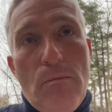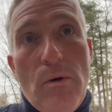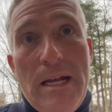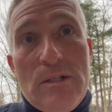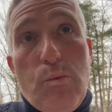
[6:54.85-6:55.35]

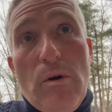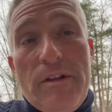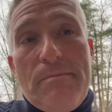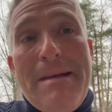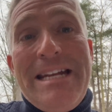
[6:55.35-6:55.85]
is
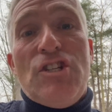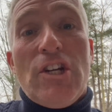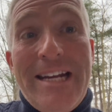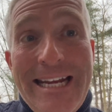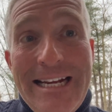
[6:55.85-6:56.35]
worth
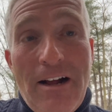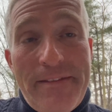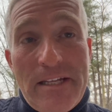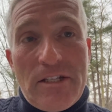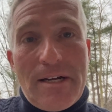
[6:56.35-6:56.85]
mentioning on
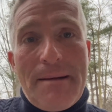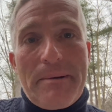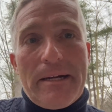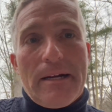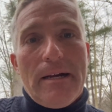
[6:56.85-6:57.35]
this
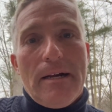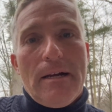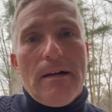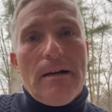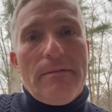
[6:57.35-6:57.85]
topic
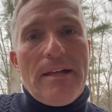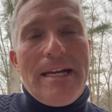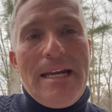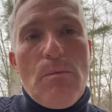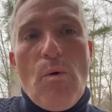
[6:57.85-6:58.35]
that
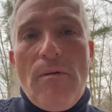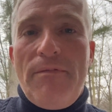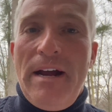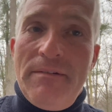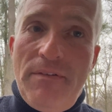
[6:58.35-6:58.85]
he won't
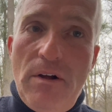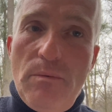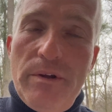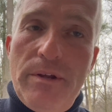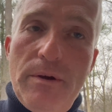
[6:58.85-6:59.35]
find fault
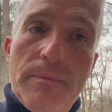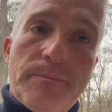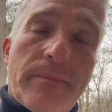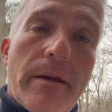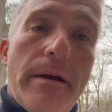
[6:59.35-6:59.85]
with you.
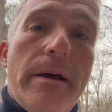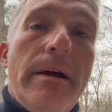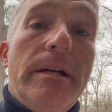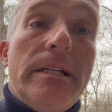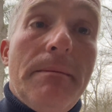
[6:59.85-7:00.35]

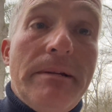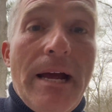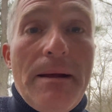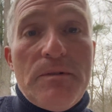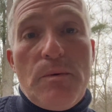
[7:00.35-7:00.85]

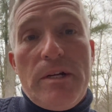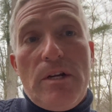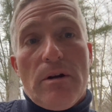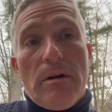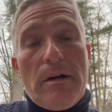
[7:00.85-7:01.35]
Sometimes when your